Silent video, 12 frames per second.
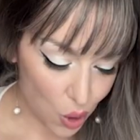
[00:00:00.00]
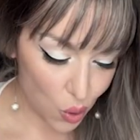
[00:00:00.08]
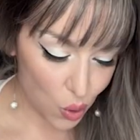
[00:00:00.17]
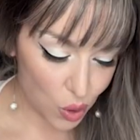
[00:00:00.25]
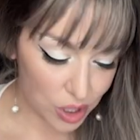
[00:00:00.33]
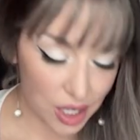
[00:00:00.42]

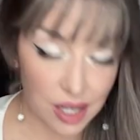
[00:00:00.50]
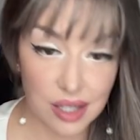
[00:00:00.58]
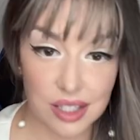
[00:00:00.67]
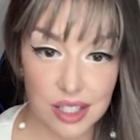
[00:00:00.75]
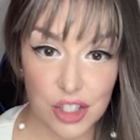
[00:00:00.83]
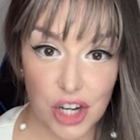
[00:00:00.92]
On
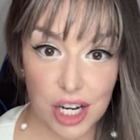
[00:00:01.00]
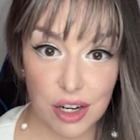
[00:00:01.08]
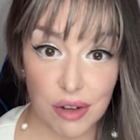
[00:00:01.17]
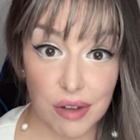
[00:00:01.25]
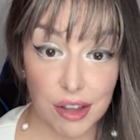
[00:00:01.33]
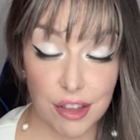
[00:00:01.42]

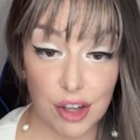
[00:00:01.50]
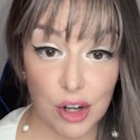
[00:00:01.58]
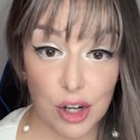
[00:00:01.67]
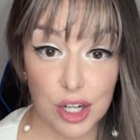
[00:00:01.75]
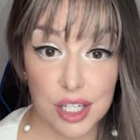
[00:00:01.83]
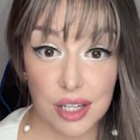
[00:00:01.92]
January
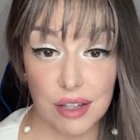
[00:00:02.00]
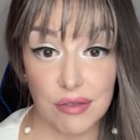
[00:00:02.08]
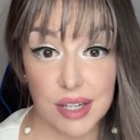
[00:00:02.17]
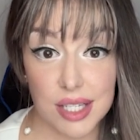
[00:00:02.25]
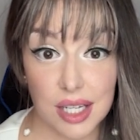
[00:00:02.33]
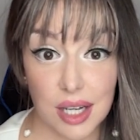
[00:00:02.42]
3rd, there
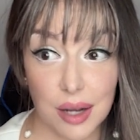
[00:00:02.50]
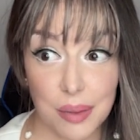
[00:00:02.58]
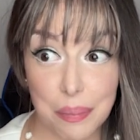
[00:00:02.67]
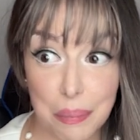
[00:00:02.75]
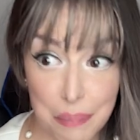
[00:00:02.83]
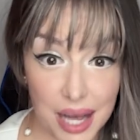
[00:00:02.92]
is a
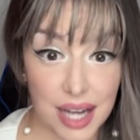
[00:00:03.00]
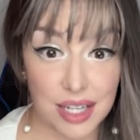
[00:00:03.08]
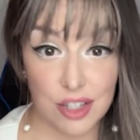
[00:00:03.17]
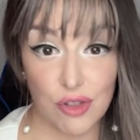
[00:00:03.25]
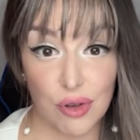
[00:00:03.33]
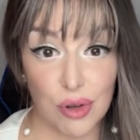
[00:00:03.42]
bad
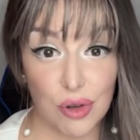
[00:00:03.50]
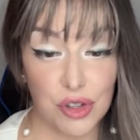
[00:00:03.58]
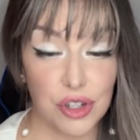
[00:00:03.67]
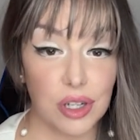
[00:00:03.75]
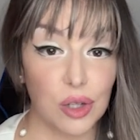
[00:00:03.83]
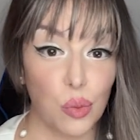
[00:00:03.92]

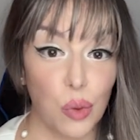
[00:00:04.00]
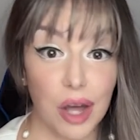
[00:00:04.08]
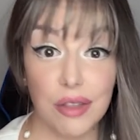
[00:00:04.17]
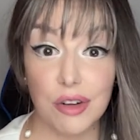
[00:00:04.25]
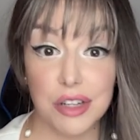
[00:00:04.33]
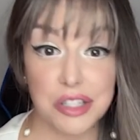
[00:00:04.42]
astrological
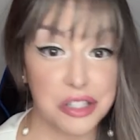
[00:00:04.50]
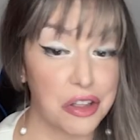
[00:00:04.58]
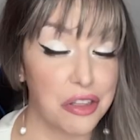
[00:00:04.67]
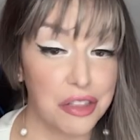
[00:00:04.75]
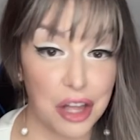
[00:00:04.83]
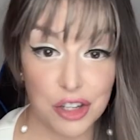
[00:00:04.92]
weather. It's a
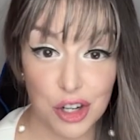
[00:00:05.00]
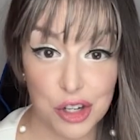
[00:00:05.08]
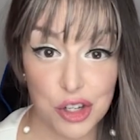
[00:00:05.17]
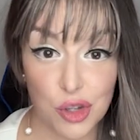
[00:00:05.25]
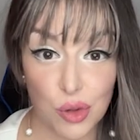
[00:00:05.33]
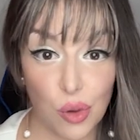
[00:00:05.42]

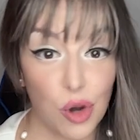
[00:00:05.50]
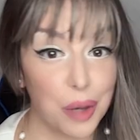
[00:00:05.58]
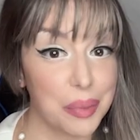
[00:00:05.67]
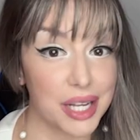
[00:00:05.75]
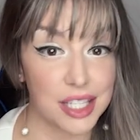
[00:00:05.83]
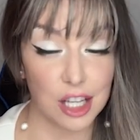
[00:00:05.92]

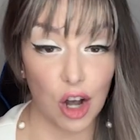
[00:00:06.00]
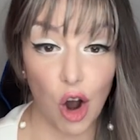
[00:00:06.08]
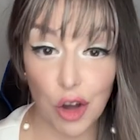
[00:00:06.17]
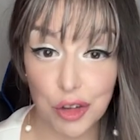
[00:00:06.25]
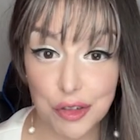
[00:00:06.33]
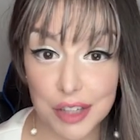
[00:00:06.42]
thunderstorm. It's the
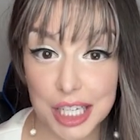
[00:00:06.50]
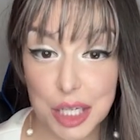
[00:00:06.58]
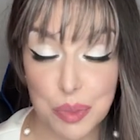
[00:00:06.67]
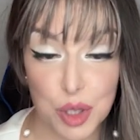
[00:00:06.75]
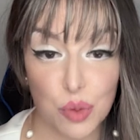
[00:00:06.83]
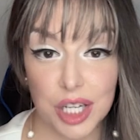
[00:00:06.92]
conflict
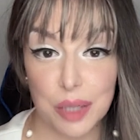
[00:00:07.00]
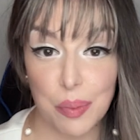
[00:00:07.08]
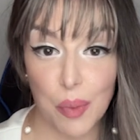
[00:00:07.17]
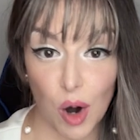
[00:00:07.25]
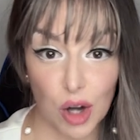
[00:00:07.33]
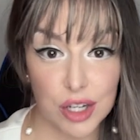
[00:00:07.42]
between
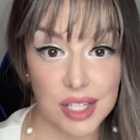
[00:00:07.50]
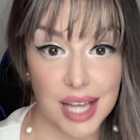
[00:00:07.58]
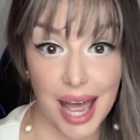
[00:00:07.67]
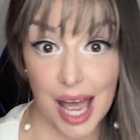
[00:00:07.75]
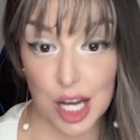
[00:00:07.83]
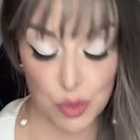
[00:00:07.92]
Mars
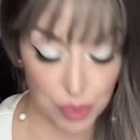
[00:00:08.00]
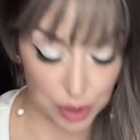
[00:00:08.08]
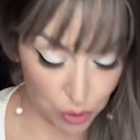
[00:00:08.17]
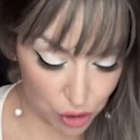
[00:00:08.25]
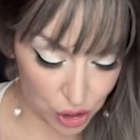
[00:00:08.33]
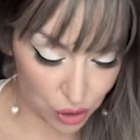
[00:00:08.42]
and
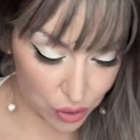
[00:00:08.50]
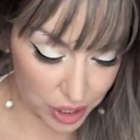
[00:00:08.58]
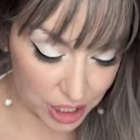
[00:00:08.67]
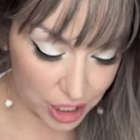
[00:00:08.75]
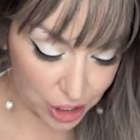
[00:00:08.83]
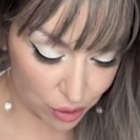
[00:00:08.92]
Pluto
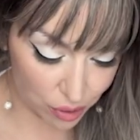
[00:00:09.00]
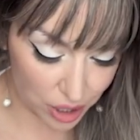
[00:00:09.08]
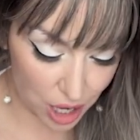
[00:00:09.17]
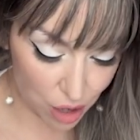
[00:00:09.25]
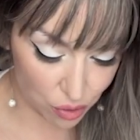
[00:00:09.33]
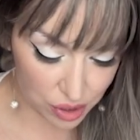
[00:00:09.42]
in your
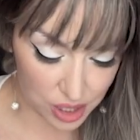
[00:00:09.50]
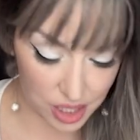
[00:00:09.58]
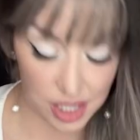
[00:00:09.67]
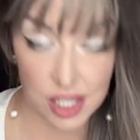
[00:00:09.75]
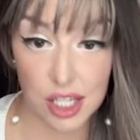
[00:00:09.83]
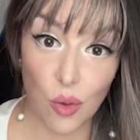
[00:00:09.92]

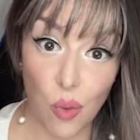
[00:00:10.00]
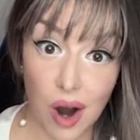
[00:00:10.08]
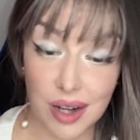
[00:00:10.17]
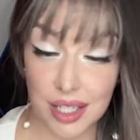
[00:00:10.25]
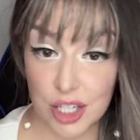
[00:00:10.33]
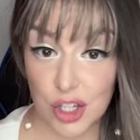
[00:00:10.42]
houses
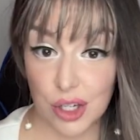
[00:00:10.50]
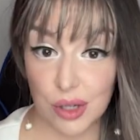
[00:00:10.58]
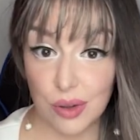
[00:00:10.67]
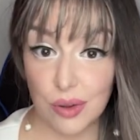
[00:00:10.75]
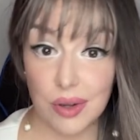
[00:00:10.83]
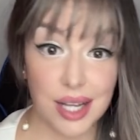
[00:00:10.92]
1 and
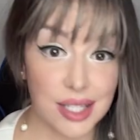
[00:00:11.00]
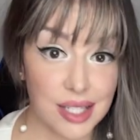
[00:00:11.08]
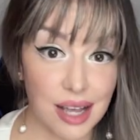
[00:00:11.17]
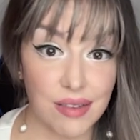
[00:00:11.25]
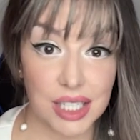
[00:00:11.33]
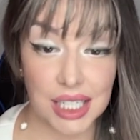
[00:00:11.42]
2 and
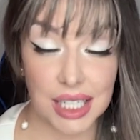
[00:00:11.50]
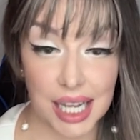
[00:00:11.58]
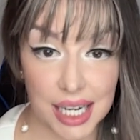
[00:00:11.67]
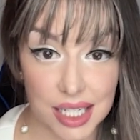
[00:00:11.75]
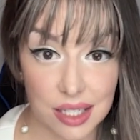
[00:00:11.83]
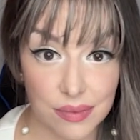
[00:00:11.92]
7
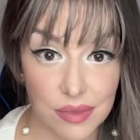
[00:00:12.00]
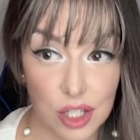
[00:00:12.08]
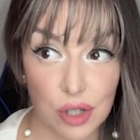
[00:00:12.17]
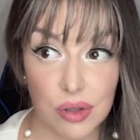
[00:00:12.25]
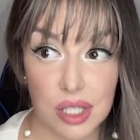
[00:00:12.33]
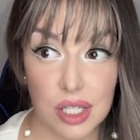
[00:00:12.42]
and 8.
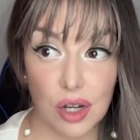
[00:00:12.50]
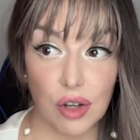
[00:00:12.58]
So it's a